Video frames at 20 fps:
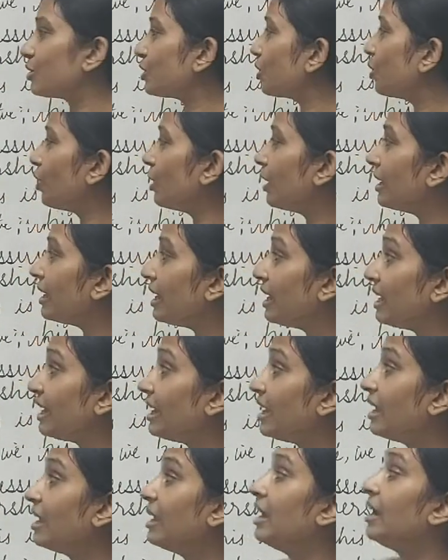So
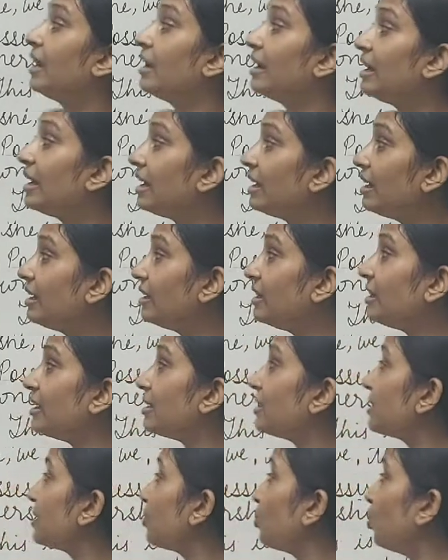he did
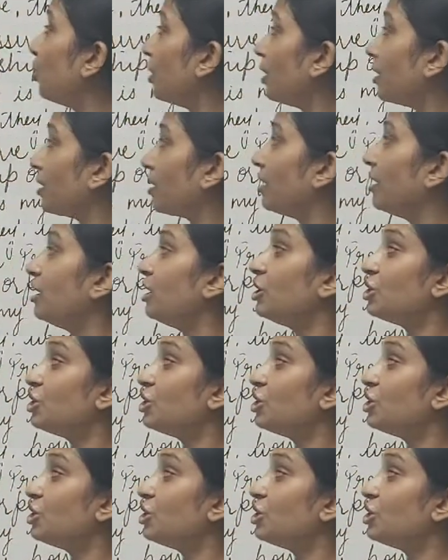this work.